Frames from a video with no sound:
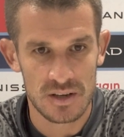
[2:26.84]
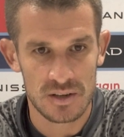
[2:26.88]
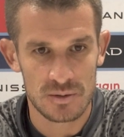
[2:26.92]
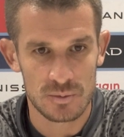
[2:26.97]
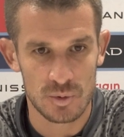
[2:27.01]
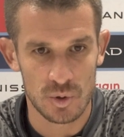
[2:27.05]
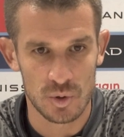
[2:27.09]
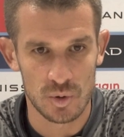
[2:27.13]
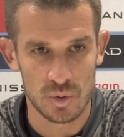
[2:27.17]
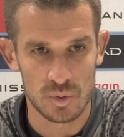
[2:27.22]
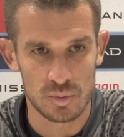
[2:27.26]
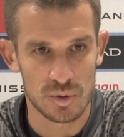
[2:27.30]

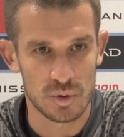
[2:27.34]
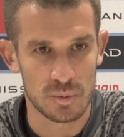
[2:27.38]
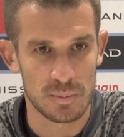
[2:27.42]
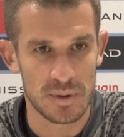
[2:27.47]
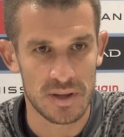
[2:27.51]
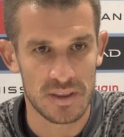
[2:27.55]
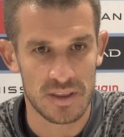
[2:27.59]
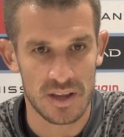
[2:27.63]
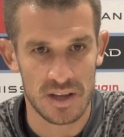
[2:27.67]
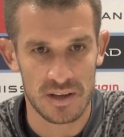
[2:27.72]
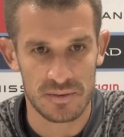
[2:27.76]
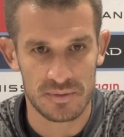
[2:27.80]
We'll
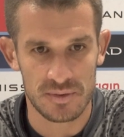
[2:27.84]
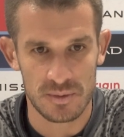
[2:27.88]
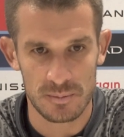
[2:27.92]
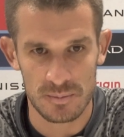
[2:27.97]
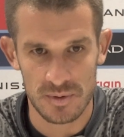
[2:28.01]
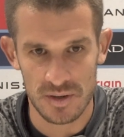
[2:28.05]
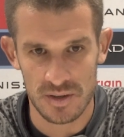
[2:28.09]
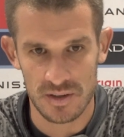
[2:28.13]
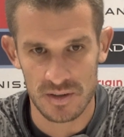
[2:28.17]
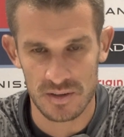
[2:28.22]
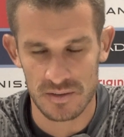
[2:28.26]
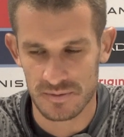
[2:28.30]
be there
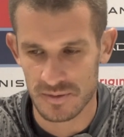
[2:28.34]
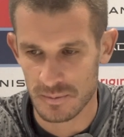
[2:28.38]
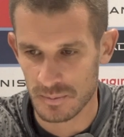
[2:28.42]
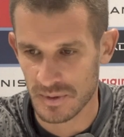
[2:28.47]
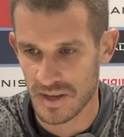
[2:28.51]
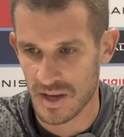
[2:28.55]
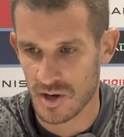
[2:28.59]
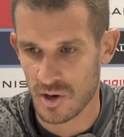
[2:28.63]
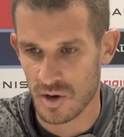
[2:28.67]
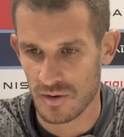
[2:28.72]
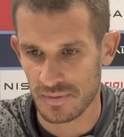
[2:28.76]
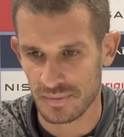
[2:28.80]
from
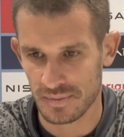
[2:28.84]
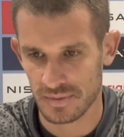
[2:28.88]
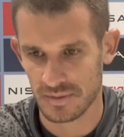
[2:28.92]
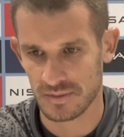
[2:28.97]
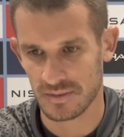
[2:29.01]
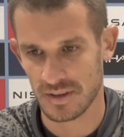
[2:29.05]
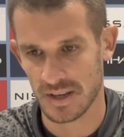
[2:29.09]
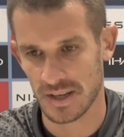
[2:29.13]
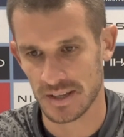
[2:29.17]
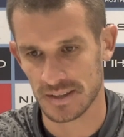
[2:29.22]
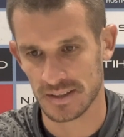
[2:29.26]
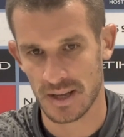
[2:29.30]
kickoff,
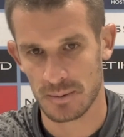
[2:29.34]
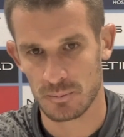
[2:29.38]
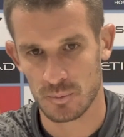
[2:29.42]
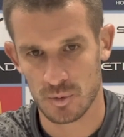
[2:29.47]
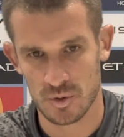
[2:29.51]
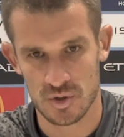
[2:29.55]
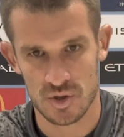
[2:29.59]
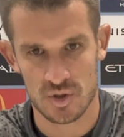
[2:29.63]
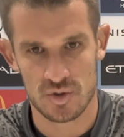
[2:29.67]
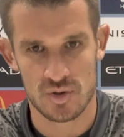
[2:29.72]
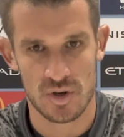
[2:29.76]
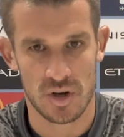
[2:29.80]
and
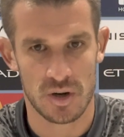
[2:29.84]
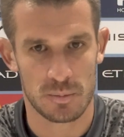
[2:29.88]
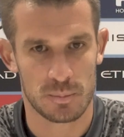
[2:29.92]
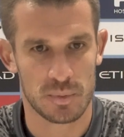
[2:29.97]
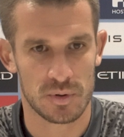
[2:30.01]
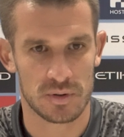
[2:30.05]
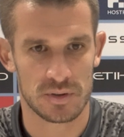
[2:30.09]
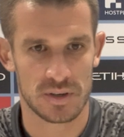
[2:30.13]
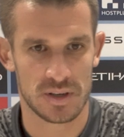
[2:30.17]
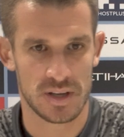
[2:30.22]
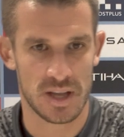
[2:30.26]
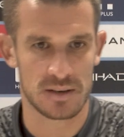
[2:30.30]
we'll just try to
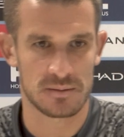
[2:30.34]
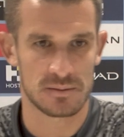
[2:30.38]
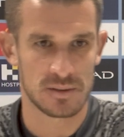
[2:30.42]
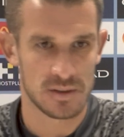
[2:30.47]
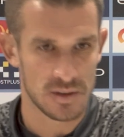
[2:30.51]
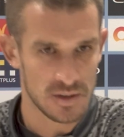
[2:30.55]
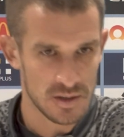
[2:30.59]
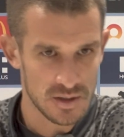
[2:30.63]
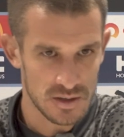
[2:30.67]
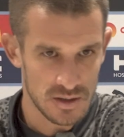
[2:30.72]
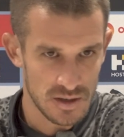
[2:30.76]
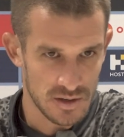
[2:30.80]
put again
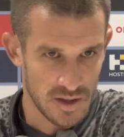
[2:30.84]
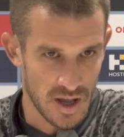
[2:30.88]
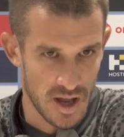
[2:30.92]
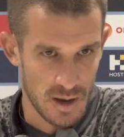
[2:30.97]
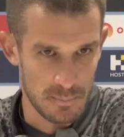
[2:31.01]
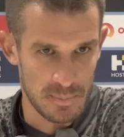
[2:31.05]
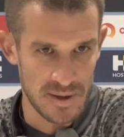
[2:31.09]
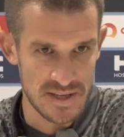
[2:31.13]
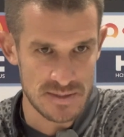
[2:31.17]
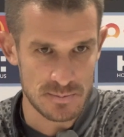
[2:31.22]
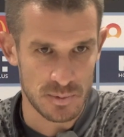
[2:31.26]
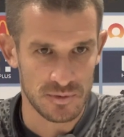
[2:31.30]

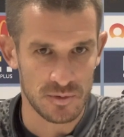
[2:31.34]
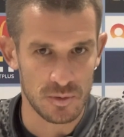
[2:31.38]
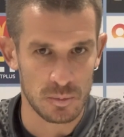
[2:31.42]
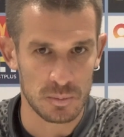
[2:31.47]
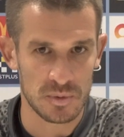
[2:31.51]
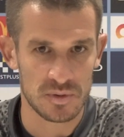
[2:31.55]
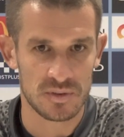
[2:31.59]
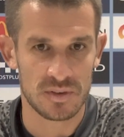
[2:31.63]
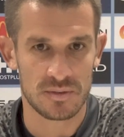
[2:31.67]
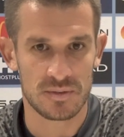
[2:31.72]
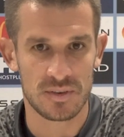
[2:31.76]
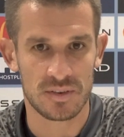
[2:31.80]
our best
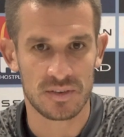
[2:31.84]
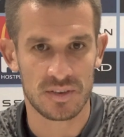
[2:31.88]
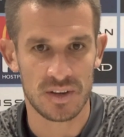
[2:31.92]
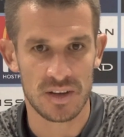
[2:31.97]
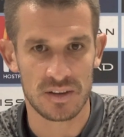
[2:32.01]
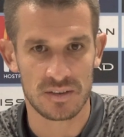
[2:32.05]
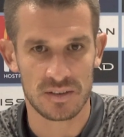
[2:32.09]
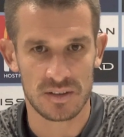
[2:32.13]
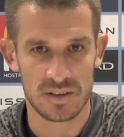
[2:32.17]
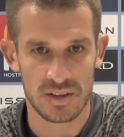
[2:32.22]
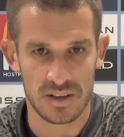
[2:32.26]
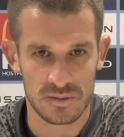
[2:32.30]
performance of the
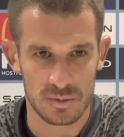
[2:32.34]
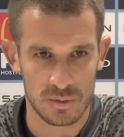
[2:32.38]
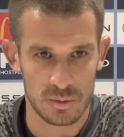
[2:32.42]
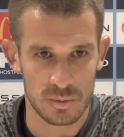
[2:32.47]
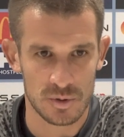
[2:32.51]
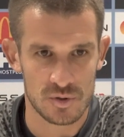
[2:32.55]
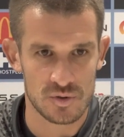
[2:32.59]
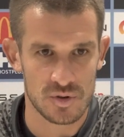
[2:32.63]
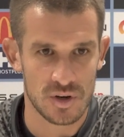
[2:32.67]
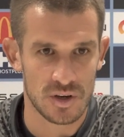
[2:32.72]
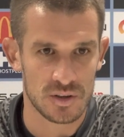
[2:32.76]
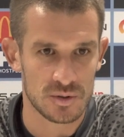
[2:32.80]
season. That's what
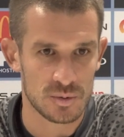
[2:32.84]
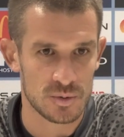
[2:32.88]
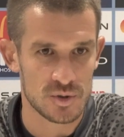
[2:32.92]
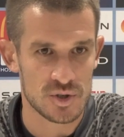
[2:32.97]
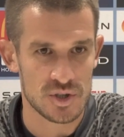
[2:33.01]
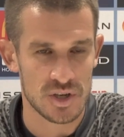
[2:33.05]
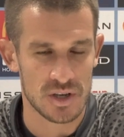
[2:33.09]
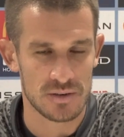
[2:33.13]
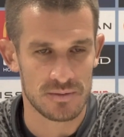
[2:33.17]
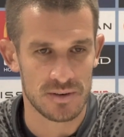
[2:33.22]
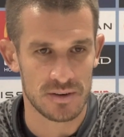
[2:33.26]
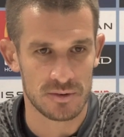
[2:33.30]
we try to
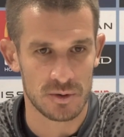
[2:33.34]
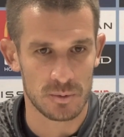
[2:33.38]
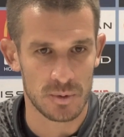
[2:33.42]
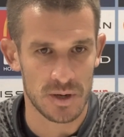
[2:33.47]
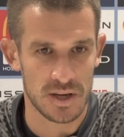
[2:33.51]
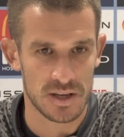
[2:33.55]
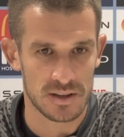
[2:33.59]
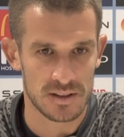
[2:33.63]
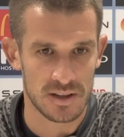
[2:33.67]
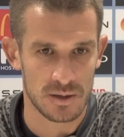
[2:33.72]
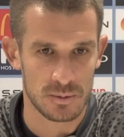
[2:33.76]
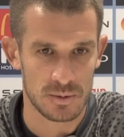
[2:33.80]
achieve every
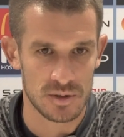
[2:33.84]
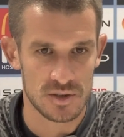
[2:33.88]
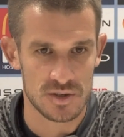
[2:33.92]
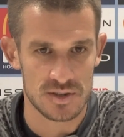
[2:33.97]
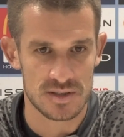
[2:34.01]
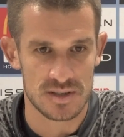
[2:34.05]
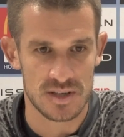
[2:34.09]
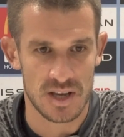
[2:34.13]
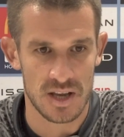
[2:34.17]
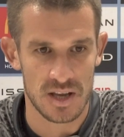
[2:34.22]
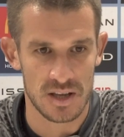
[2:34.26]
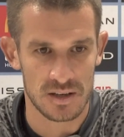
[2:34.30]
week. That we
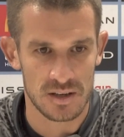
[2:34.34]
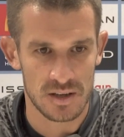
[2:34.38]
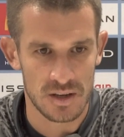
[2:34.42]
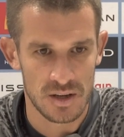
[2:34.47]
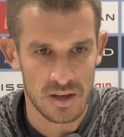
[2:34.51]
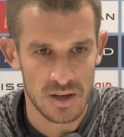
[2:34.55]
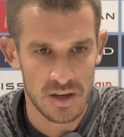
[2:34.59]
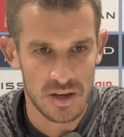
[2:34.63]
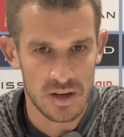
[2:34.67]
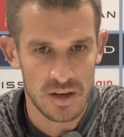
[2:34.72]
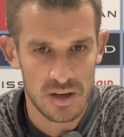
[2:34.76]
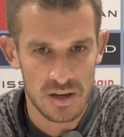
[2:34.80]
just get
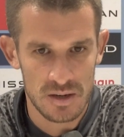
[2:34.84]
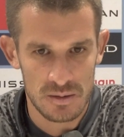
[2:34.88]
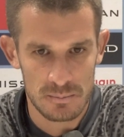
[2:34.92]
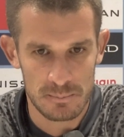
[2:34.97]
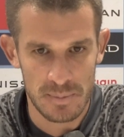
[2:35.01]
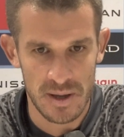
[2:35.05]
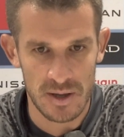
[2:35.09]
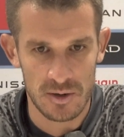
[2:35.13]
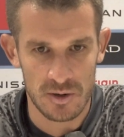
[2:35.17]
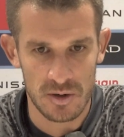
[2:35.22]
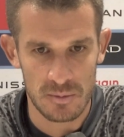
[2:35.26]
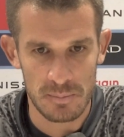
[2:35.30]

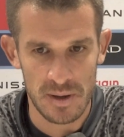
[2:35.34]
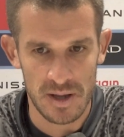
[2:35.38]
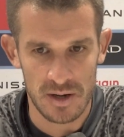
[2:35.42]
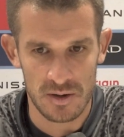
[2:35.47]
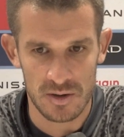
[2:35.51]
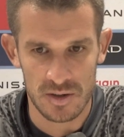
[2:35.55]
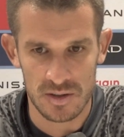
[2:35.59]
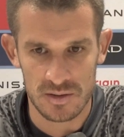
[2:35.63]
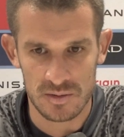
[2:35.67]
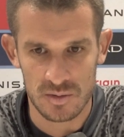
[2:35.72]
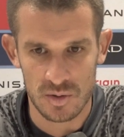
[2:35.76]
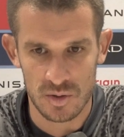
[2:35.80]
better and
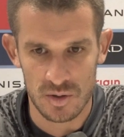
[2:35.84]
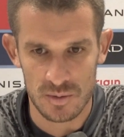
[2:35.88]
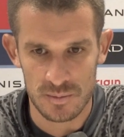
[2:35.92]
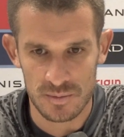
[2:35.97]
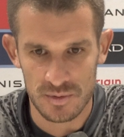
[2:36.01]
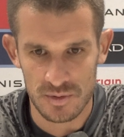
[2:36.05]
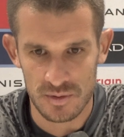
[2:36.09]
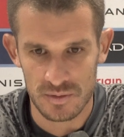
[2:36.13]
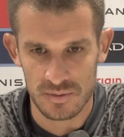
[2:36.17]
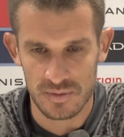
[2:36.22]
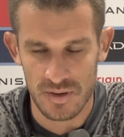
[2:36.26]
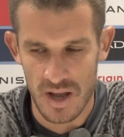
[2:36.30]
better in
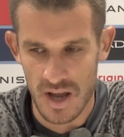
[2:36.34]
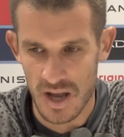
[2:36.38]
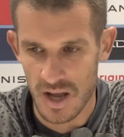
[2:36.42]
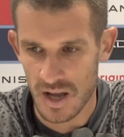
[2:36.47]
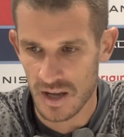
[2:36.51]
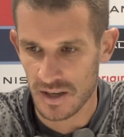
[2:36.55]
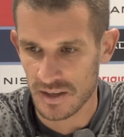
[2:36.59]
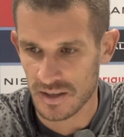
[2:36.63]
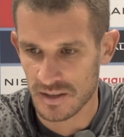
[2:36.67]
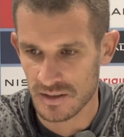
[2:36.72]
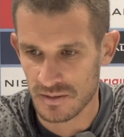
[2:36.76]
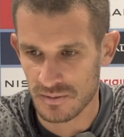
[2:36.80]
terms of
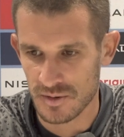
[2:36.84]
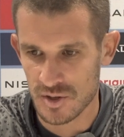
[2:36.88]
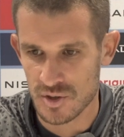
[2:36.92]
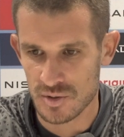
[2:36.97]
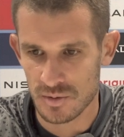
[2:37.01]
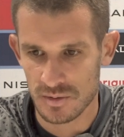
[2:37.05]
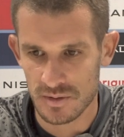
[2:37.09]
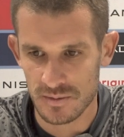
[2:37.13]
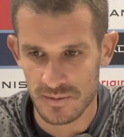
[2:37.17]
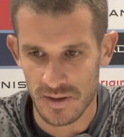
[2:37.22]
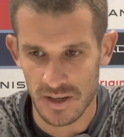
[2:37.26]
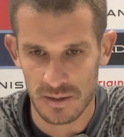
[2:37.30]

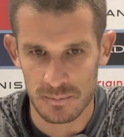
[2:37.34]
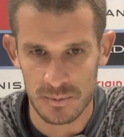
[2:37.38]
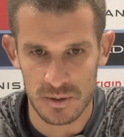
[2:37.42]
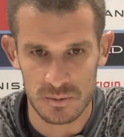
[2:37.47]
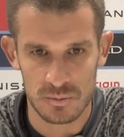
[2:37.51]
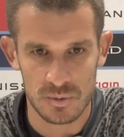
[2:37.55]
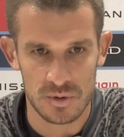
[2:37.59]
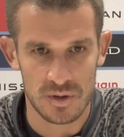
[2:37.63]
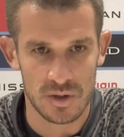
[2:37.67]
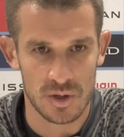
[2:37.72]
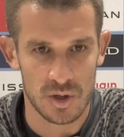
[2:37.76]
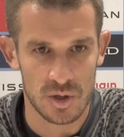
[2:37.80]
individual
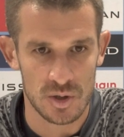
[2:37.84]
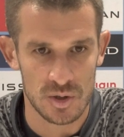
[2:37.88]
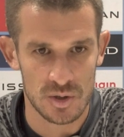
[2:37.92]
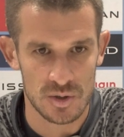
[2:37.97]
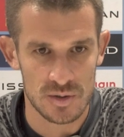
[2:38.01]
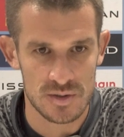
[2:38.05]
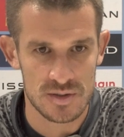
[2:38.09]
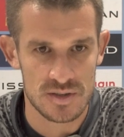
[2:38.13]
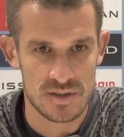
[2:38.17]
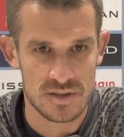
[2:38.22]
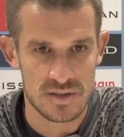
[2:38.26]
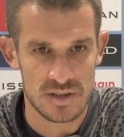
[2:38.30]
development with the
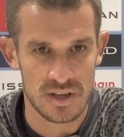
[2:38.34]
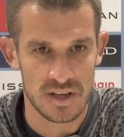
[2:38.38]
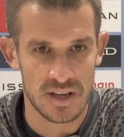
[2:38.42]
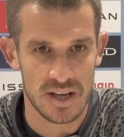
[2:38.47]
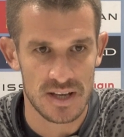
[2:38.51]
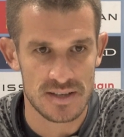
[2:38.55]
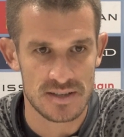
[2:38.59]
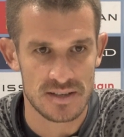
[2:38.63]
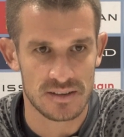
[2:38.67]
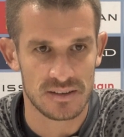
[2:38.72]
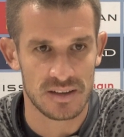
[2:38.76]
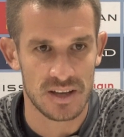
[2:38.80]
girls
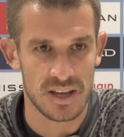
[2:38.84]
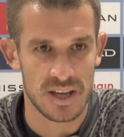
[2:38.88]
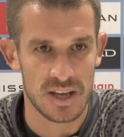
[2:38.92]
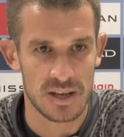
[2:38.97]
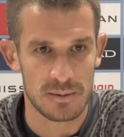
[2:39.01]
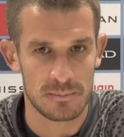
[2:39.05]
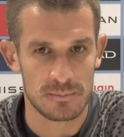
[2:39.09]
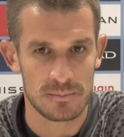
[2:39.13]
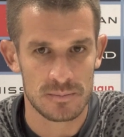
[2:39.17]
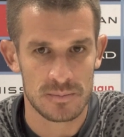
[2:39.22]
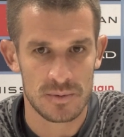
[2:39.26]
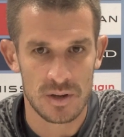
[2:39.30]
as a
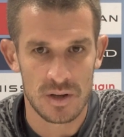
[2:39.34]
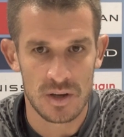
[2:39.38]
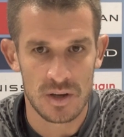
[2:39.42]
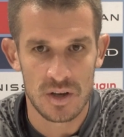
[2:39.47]
team.